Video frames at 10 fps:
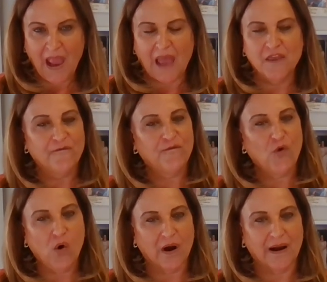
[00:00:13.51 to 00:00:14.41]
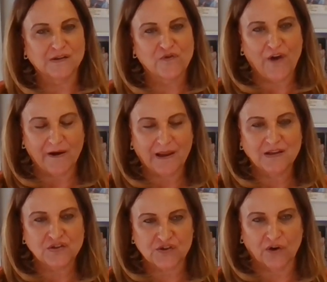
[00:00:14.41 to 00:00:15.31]
And the four is very
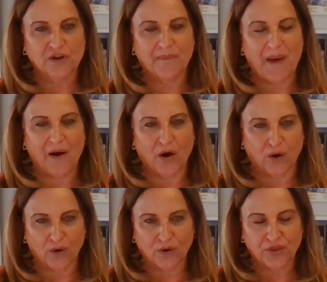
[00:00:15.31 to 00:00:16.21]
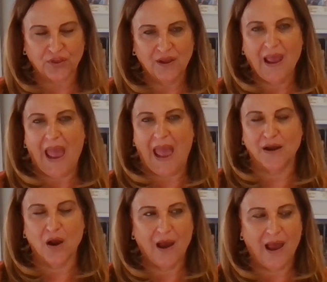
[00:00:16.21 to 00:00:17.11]
concerned about Earth
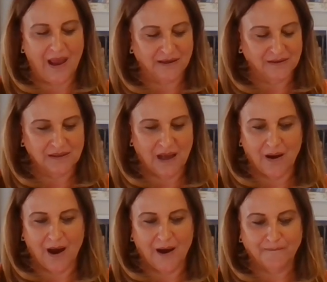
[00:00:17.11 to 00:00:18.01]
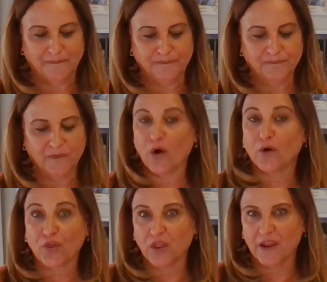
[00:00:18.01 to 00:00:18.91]
and
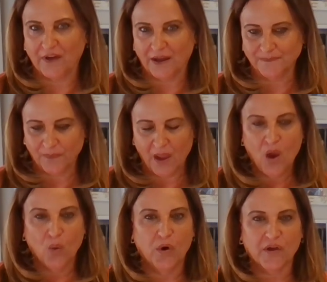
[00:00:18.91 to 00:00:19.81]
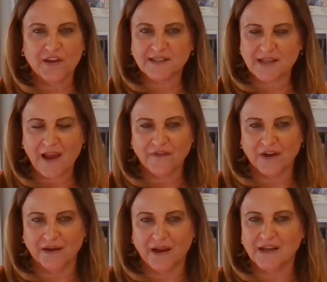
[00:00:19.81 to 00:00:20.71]
Earth living, where the
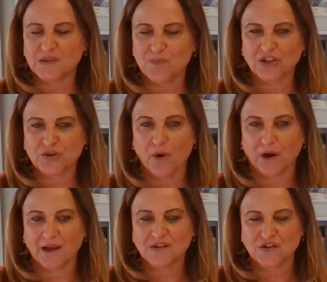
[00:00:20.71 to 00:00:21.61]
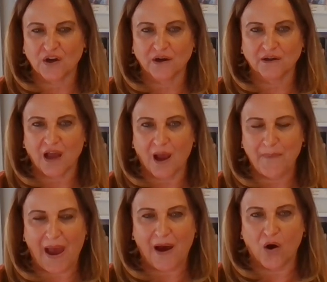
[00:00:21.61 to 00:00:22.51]
seven is much more concerned
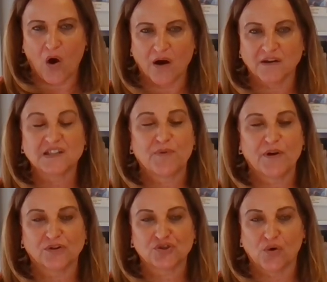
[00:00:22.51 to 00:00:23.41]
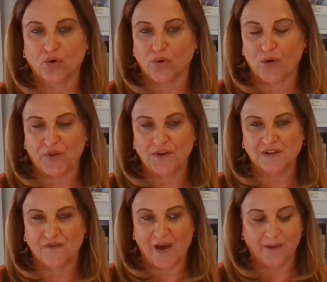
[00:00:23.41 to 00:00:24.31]
about our spiritual growth and
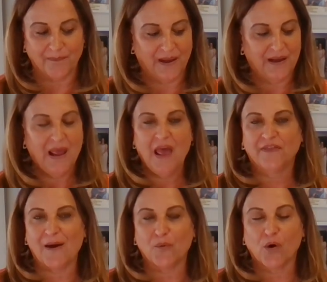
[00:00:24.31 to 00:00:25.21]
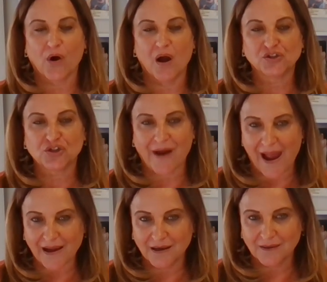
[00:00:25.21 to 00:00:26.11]
development, that we're on
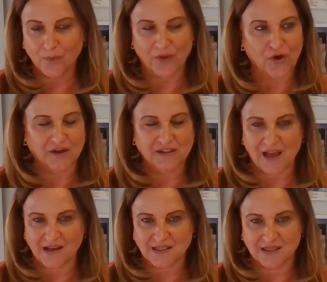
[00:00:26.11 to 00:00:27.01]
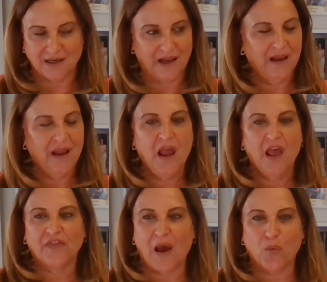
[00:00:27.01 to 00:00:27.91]
track with our destiny,
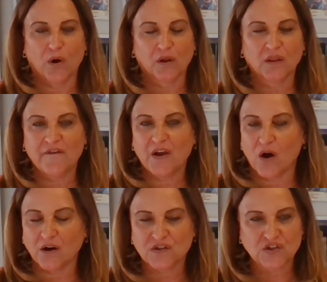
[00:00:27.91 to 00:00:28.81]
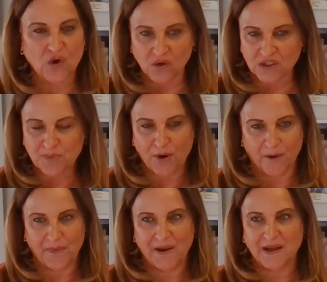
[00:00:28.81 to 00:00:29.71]
that we're living our soul's
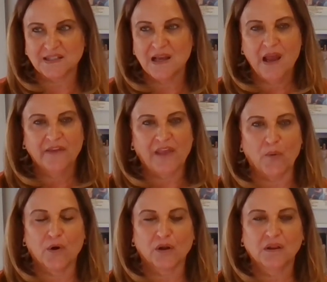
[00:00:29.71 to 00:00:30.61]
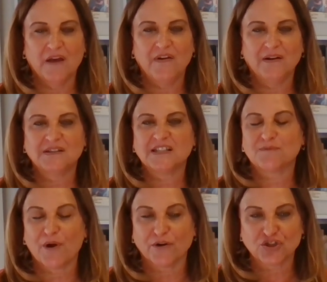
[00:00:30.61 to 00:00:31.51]
purpose, that we're living
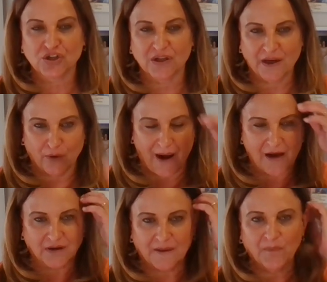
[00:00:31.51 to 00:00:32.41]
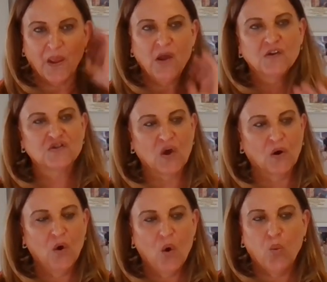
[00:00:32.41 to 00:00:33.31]
spiritually grounded.
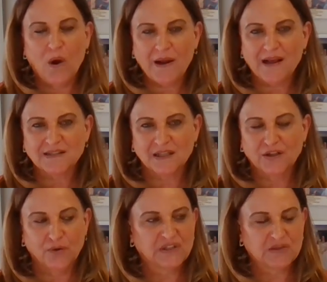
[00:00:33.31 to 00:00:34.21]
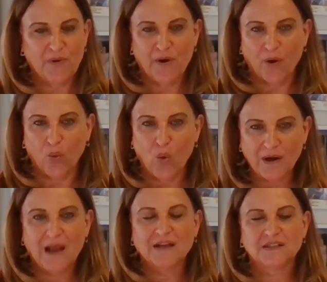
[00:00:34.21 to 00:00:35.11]
So one has to do with spirit, one
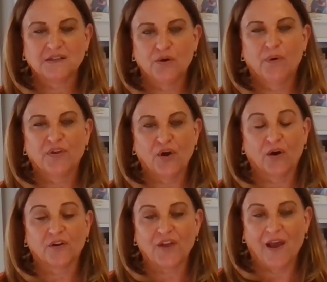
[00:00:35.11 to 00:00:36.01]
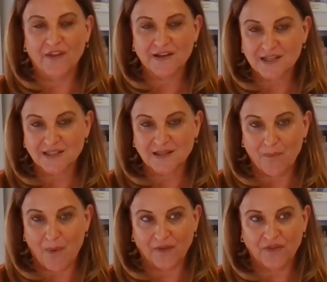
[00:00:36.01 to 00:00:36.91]
has to do with earth, and this is the
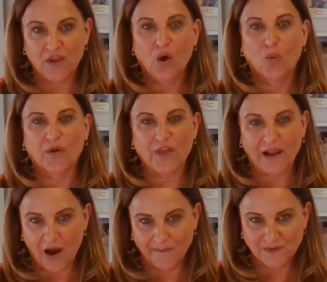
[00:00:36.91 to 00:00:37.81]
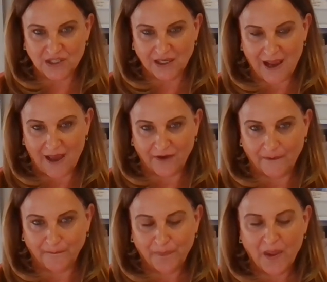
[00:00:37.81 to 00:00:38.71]
month where they come together.
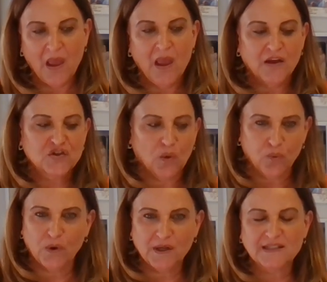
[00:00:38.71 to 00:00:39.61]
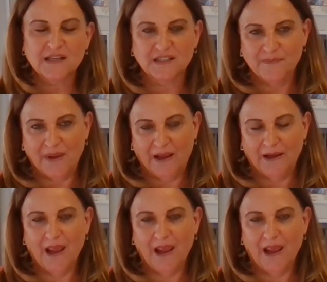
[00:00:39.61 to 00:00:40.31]
So what does this mean?